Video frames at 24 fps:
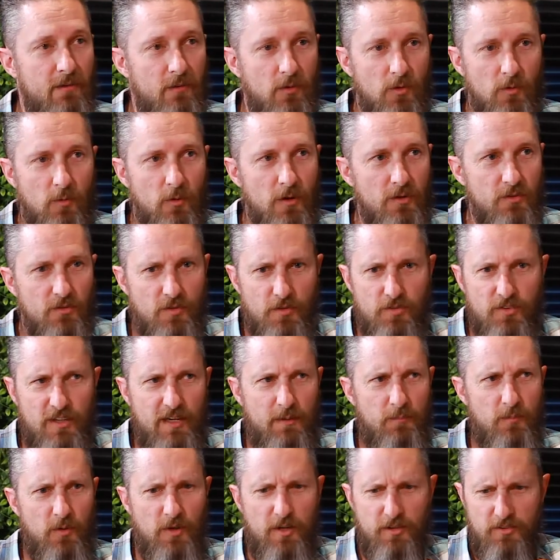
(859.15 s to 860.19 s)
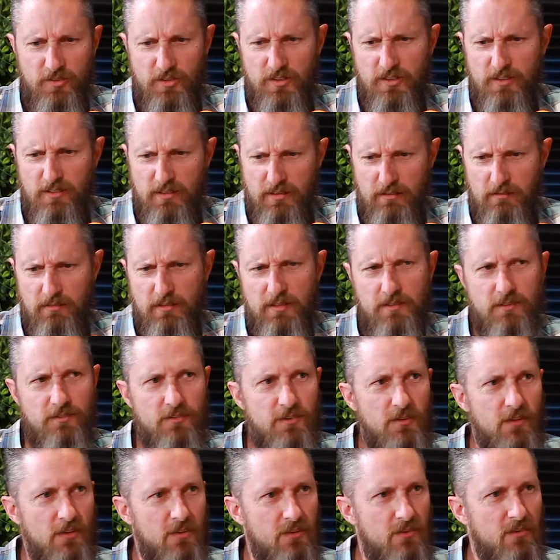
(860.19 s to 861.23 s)
Or one's the same price, and you're like,
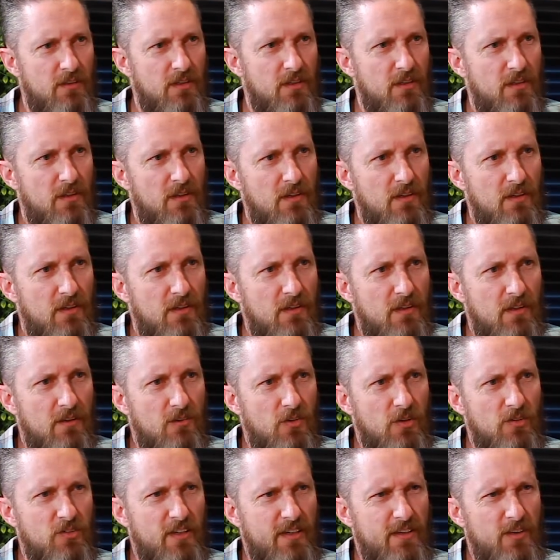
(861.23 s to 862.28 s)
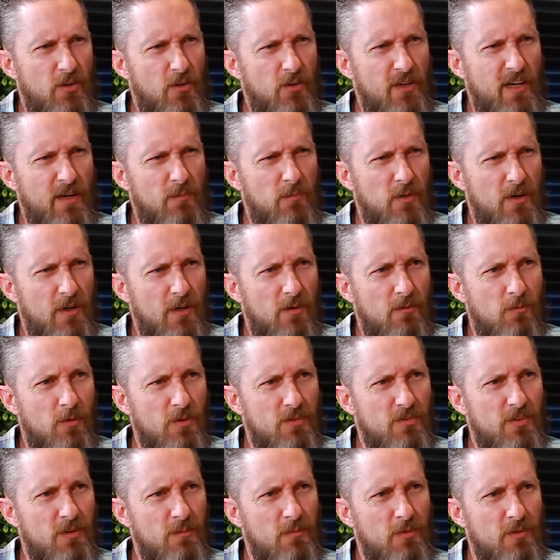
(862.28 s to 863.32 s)
geez, looks looks like no name brand. Yeah.
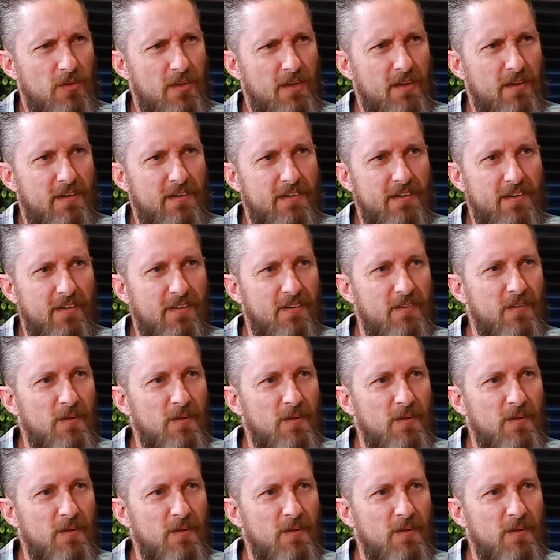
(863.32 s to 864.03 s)
What's up with that? You know.